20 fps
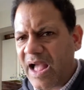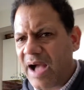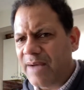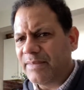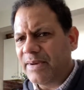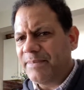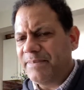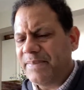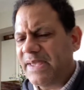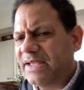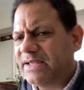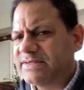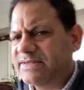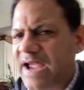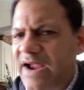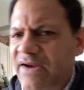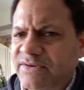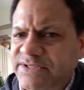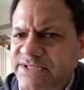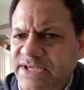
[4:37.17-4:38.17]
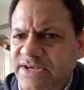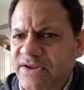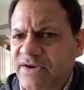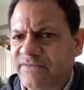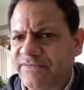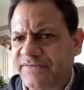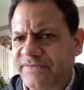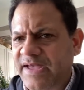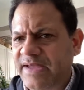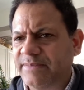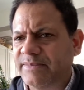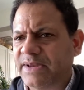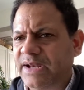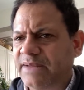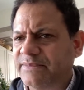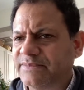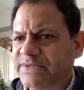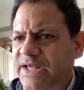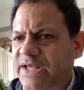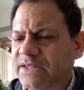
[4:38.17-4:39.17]
I'm a big Tarantino fan, but
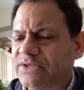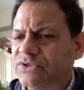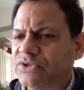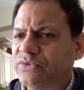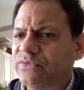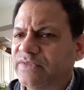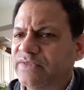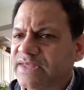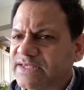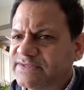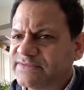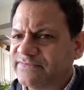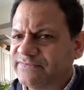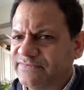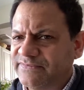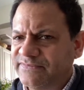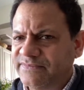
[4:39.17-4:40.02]
I'm telling you, this,